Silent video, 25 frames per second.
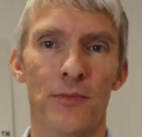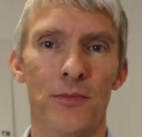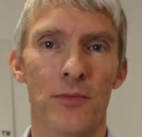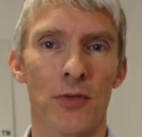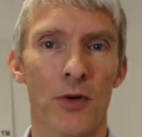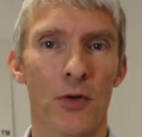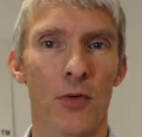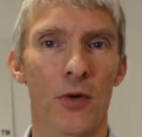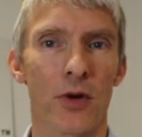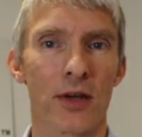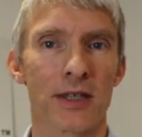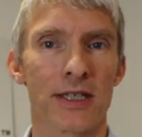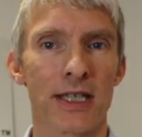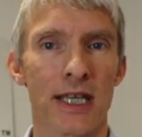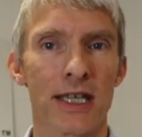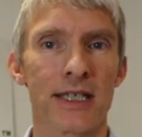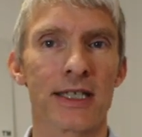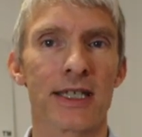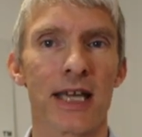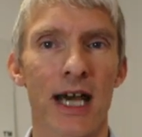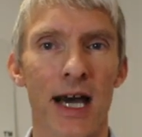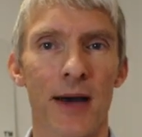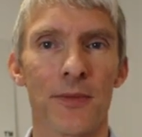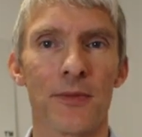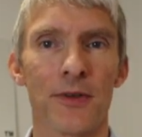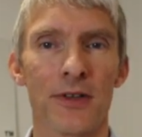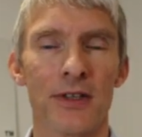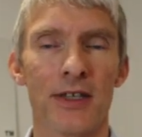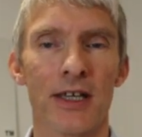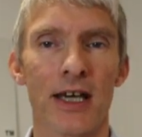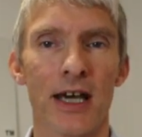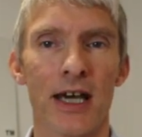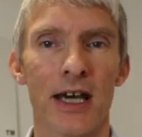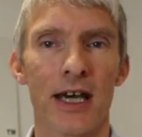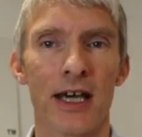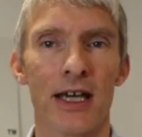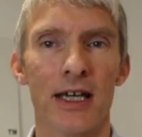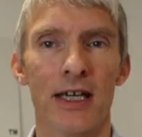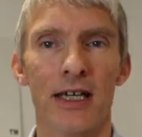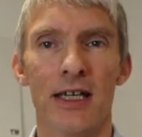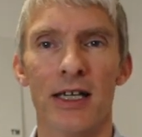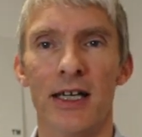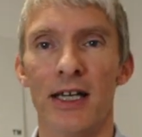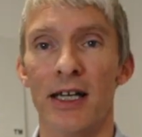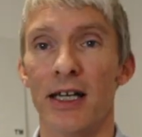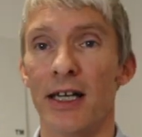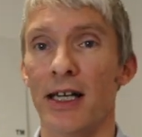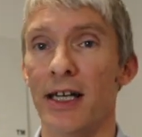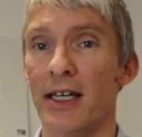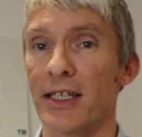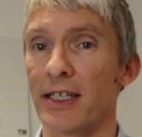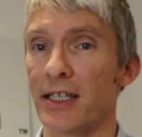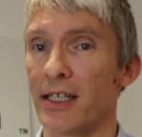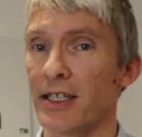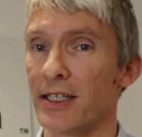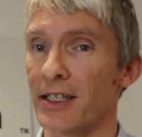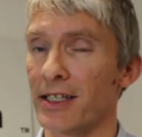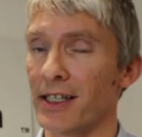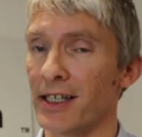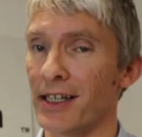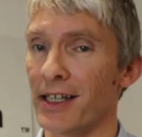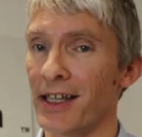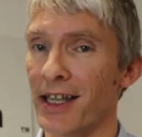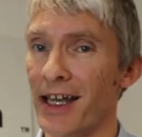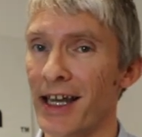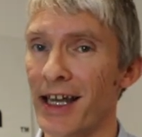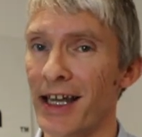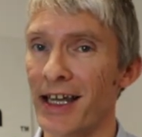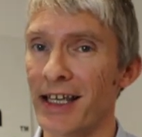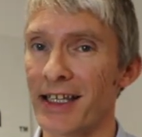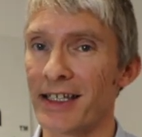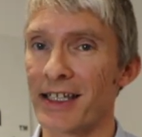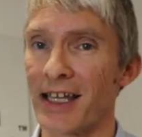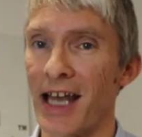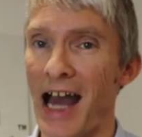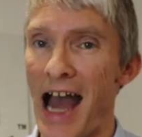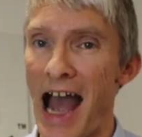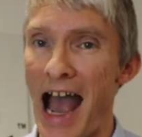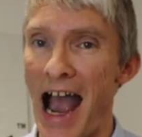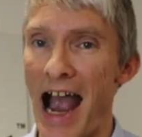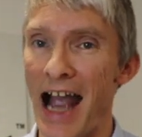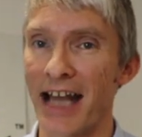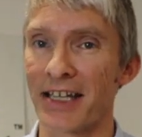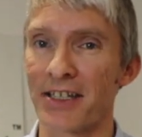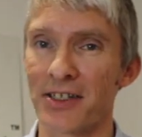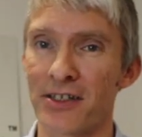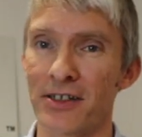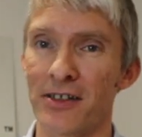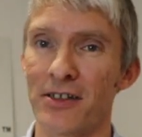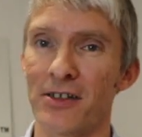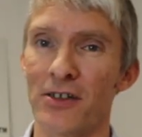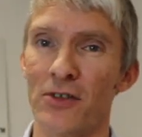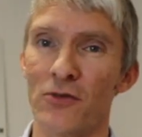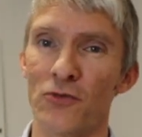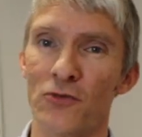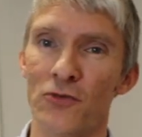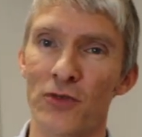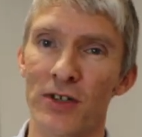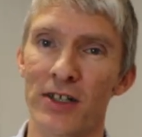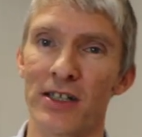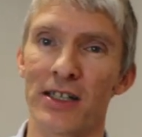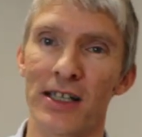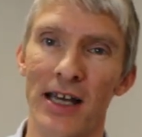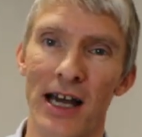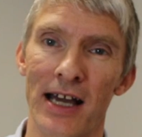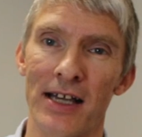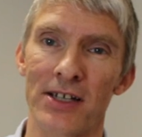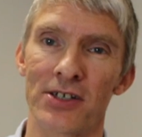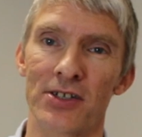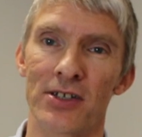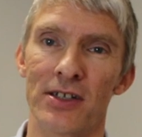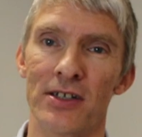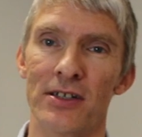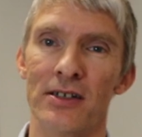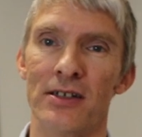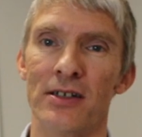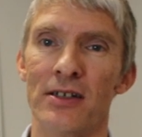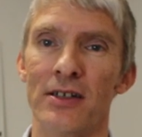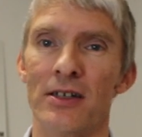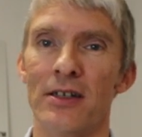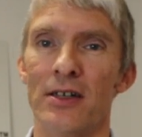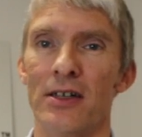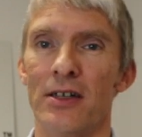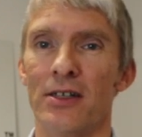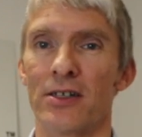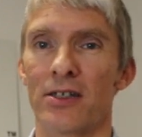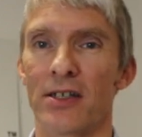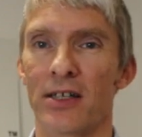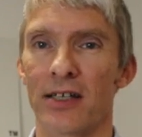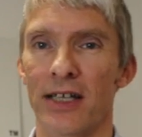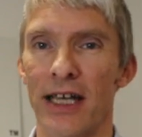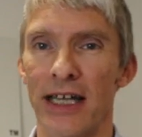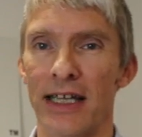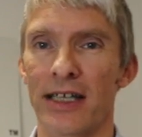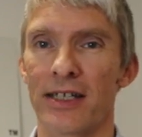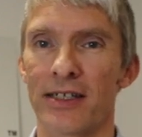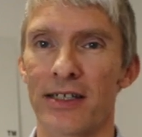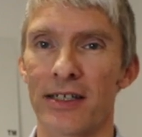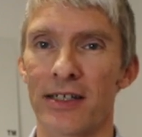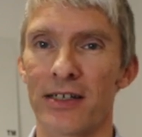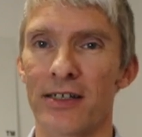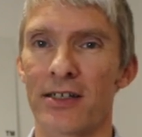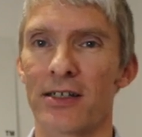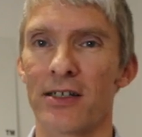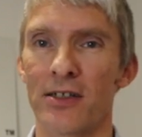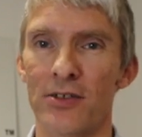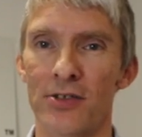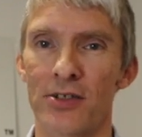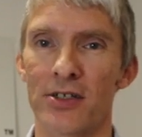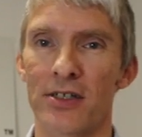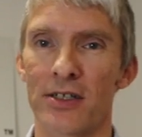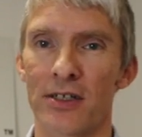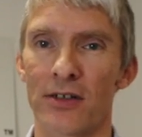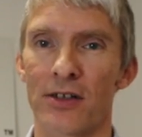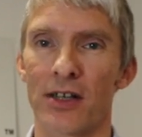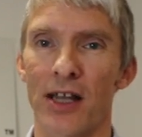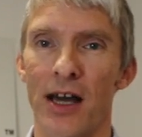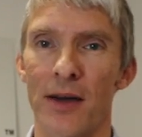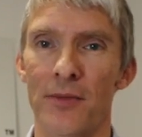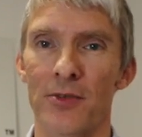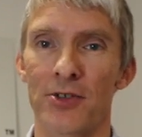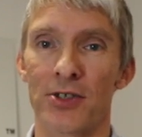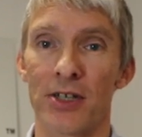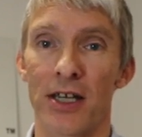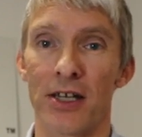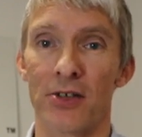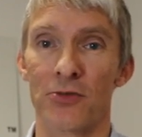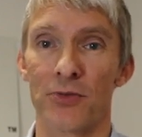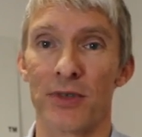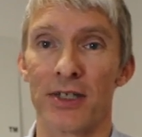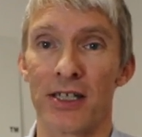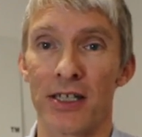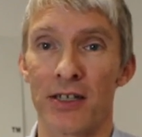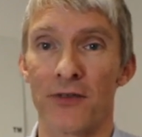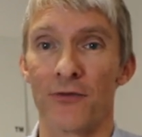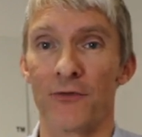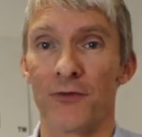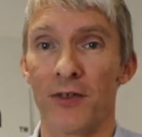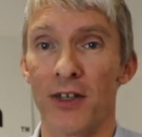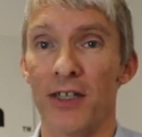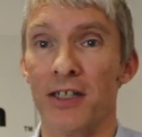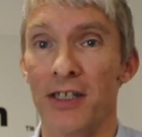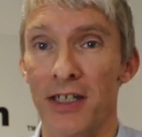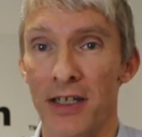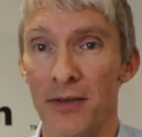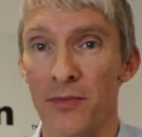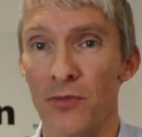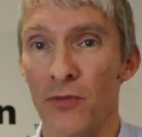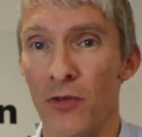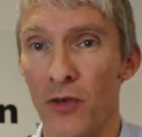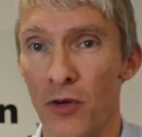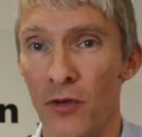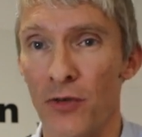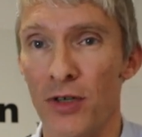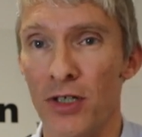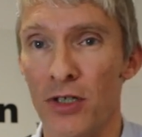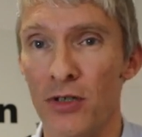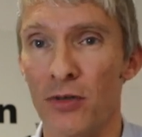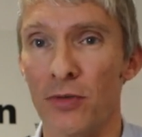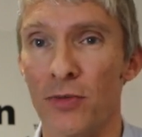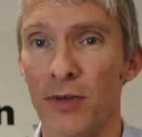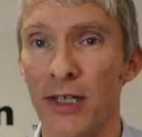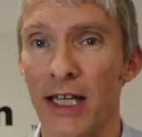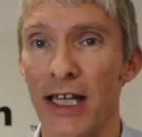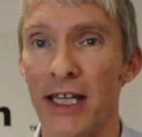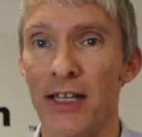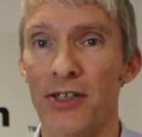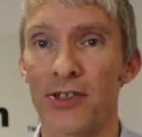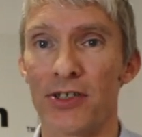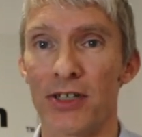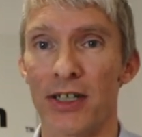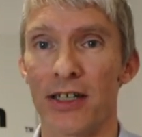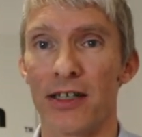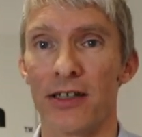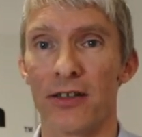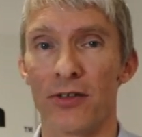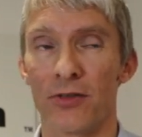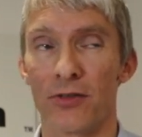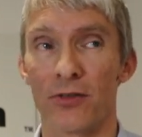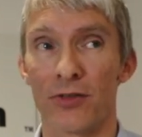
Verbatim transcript: but what tends to happen there is it delays action and real action to getting to the solutions of climate change, which is funding more renewable energy.